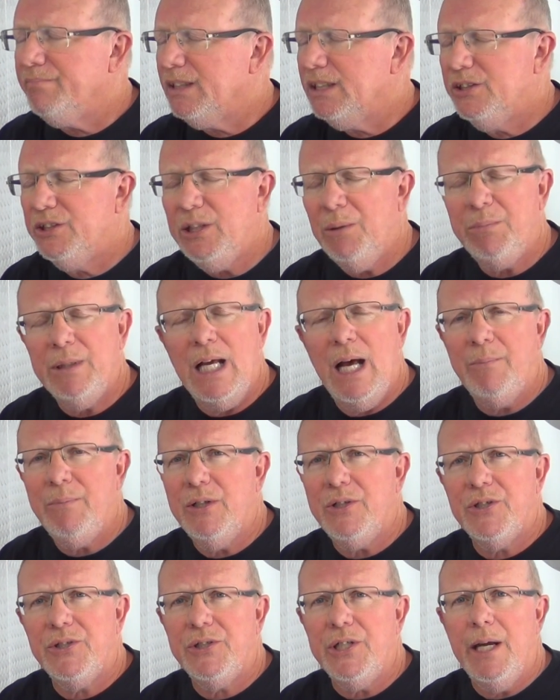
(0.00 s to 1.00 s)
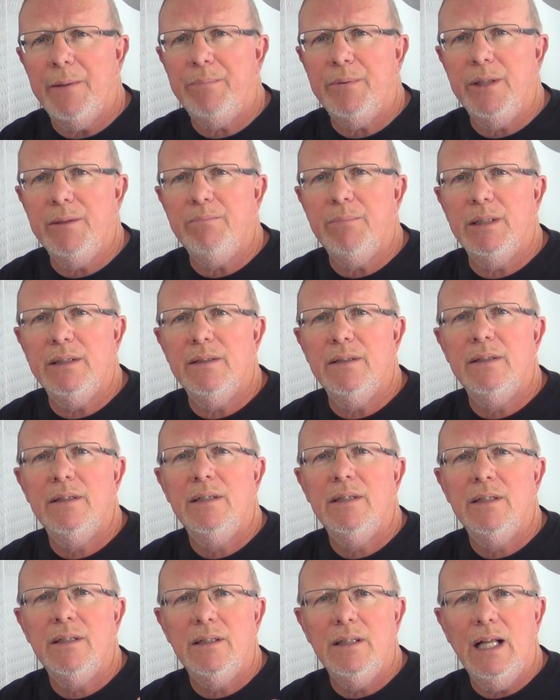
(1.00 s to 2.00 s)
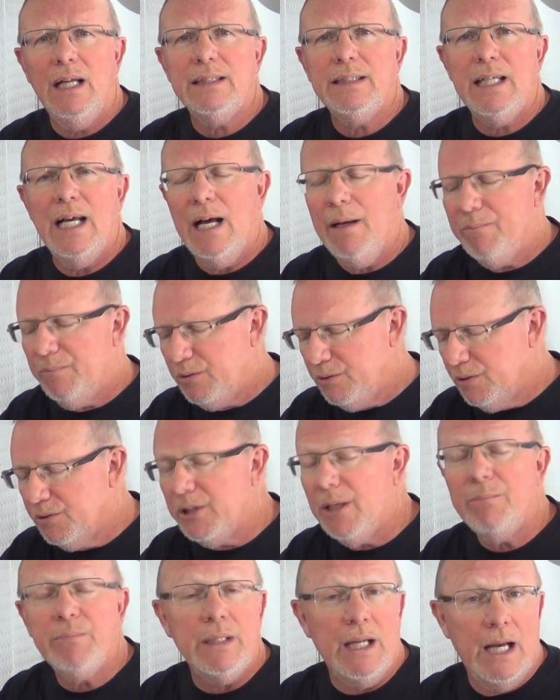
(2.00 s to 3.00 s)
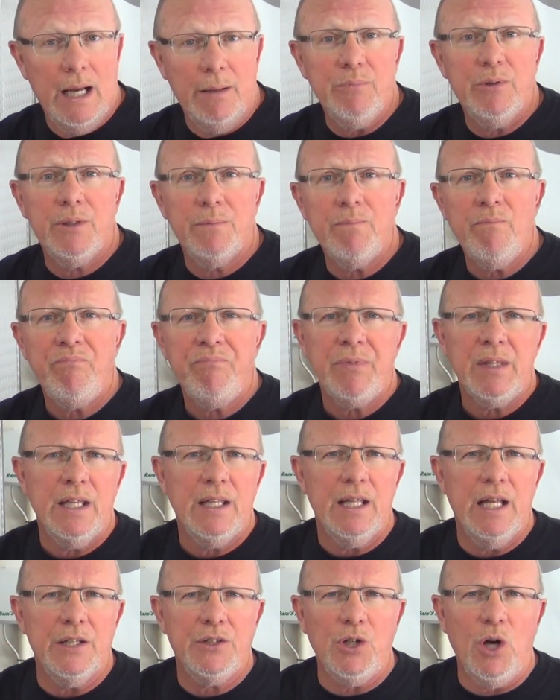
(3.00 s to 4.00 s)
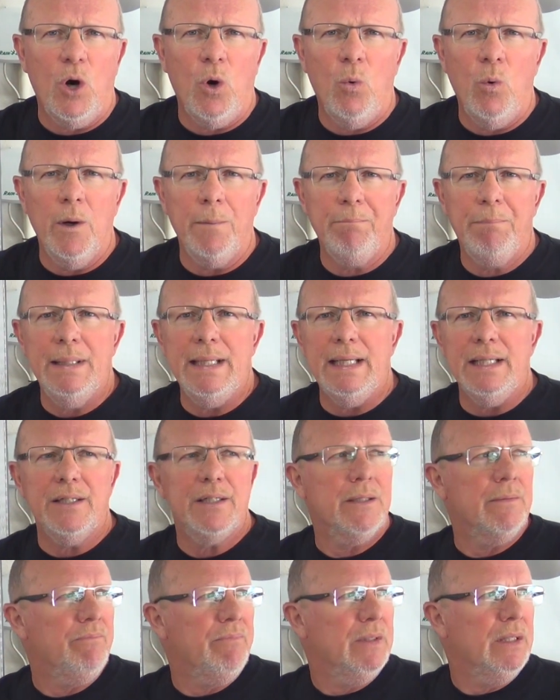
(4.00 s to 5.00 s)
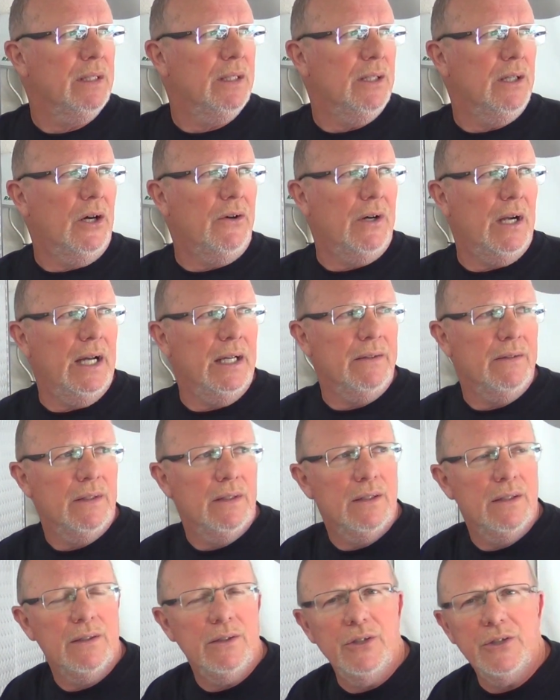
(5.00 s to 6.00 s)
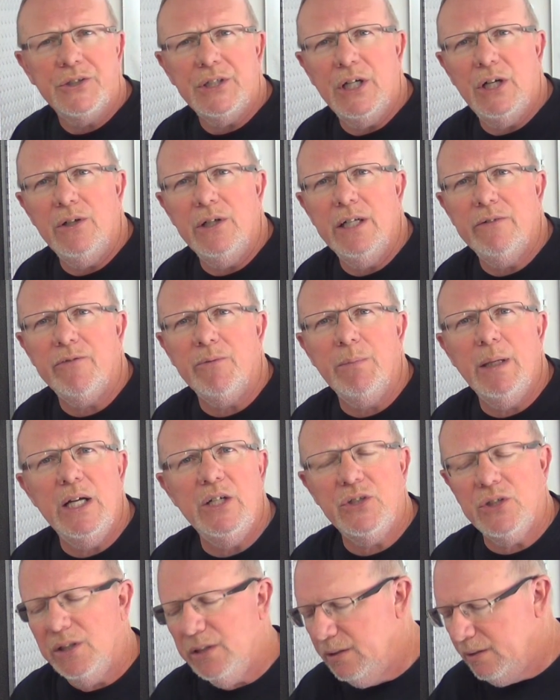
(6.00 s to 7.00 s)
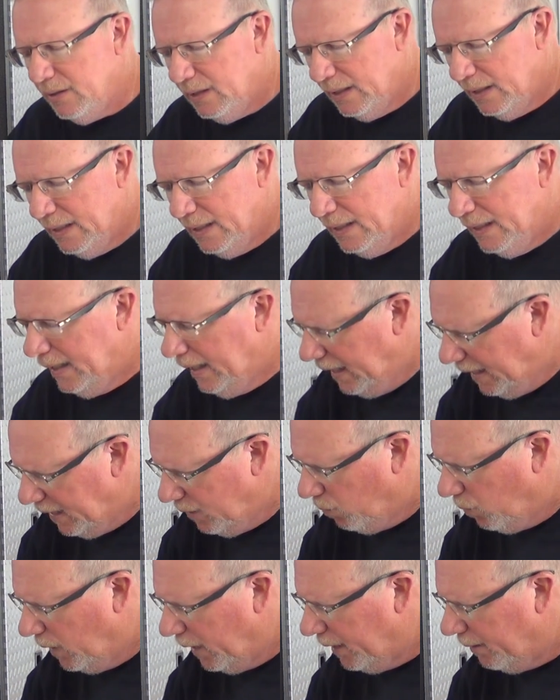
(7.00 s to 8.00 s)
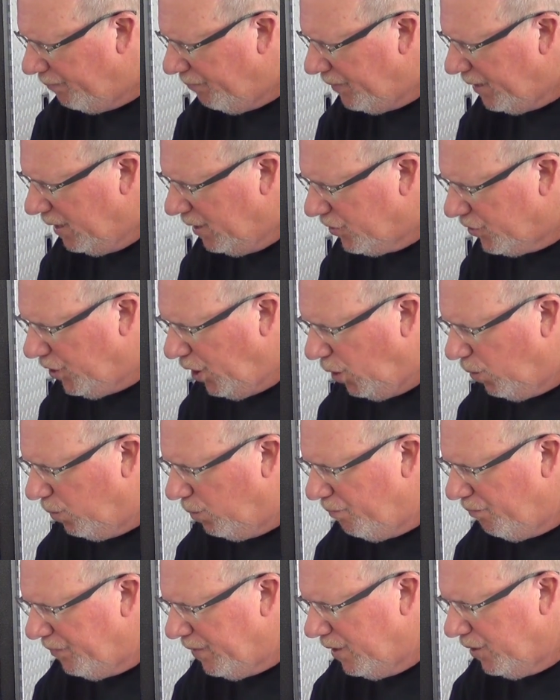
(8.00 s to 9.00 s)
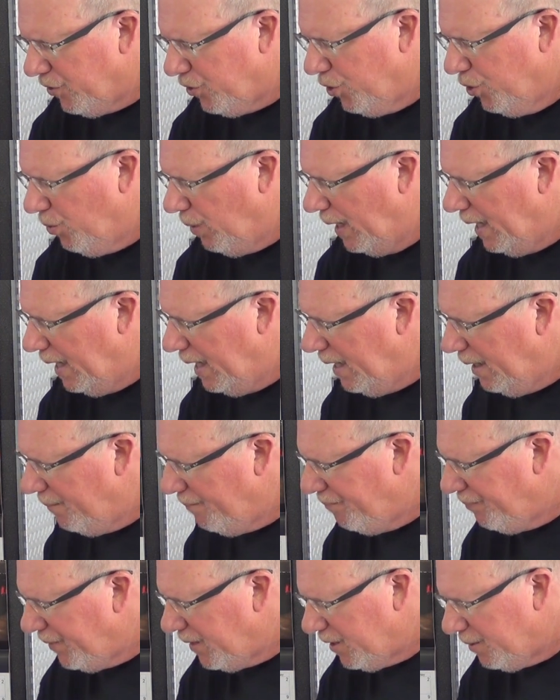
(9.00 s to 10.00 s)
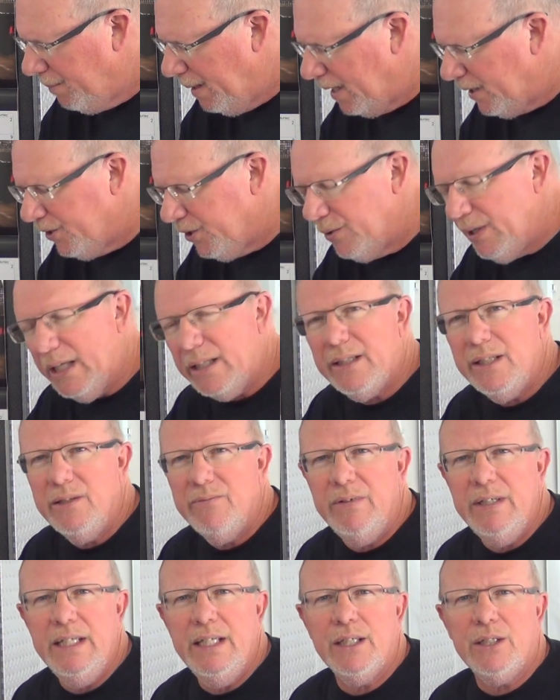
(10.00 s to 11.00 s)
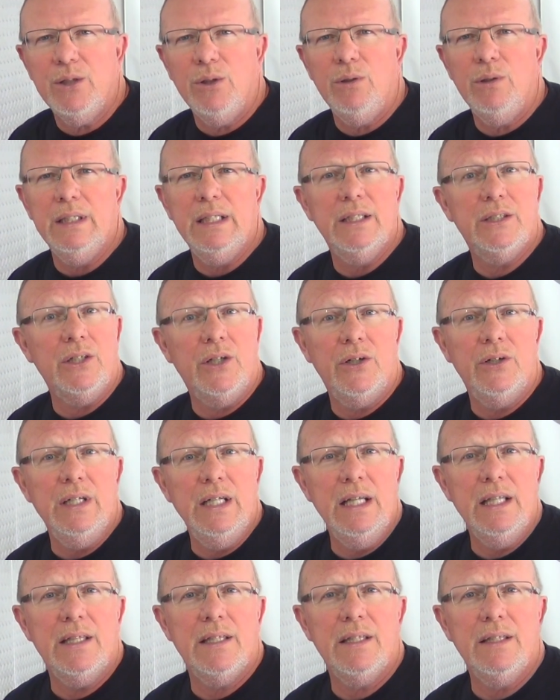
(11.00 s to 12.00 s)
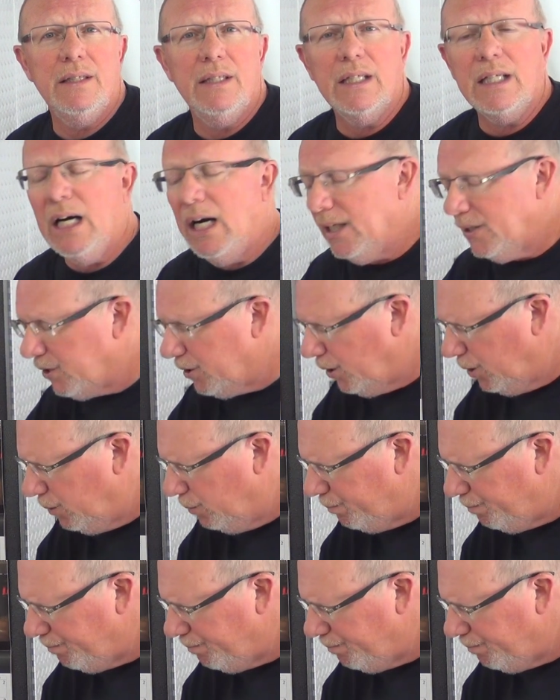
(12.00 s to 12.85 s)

Sometimes it's separate, but a lot of times, sometimes it's all one piece. All right, they're sharing information anyway. So 2A is mounted directly to the vehicle and is underneath the console.